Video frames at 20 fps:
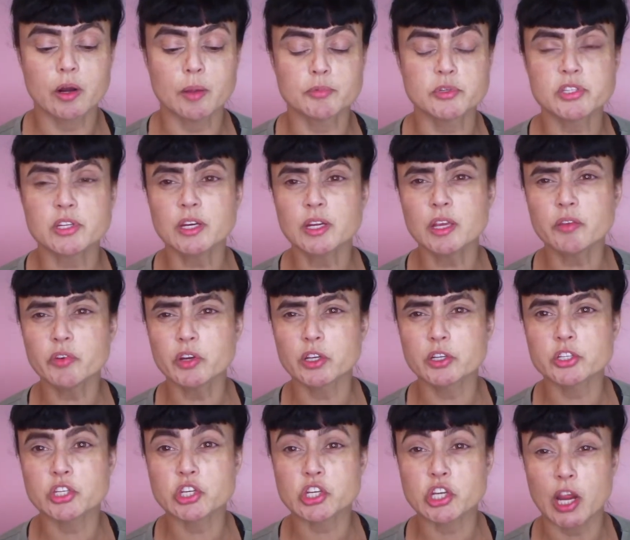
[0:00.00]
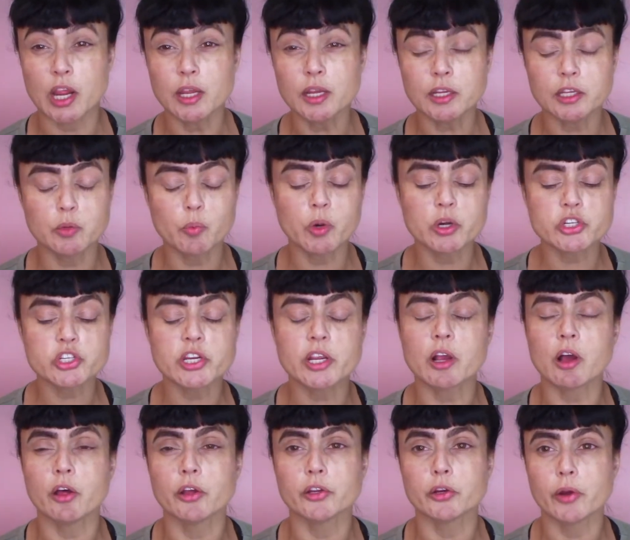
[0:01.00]
I'm just going to give it a good shake. You want to shake
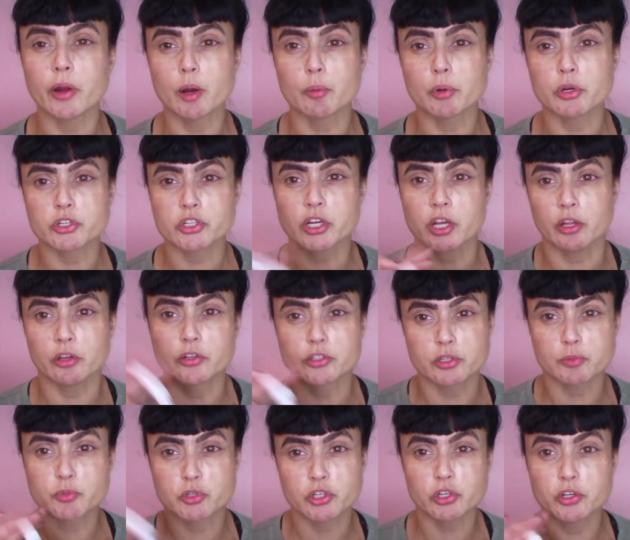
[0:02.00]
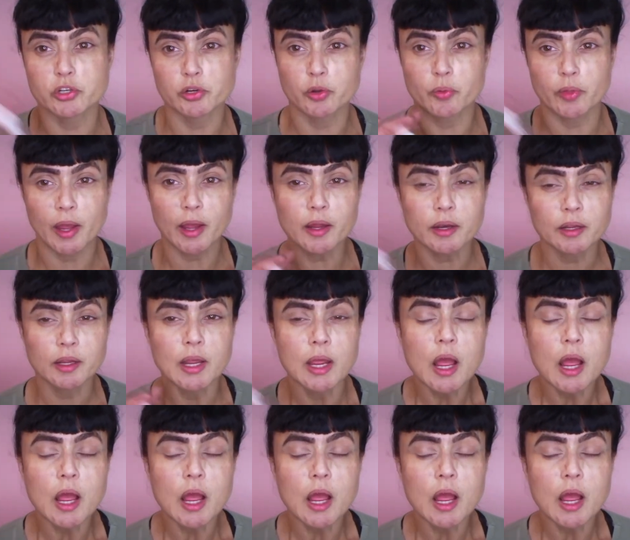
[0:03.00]
all your airbrush colors. I'm sure you know that.